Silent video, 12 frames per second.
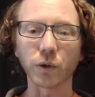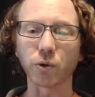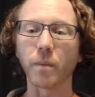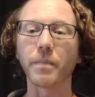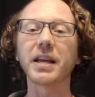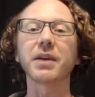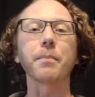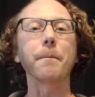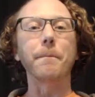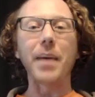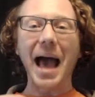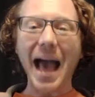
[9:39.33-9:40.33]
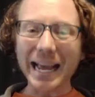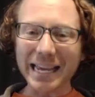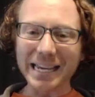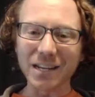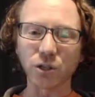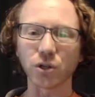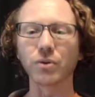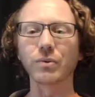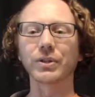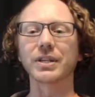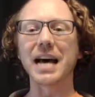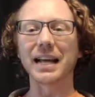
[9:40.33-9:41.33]
which were big baggy
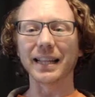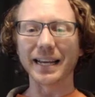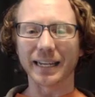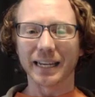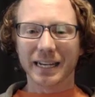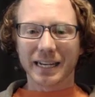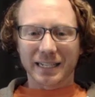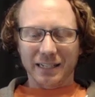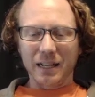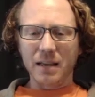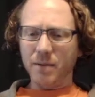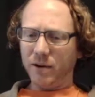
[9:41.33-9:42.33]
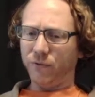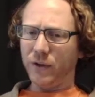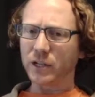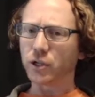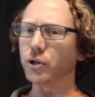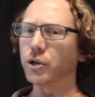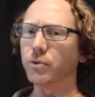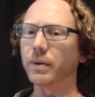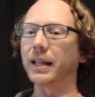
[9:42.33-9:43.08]
suits, not like slim and fit to you,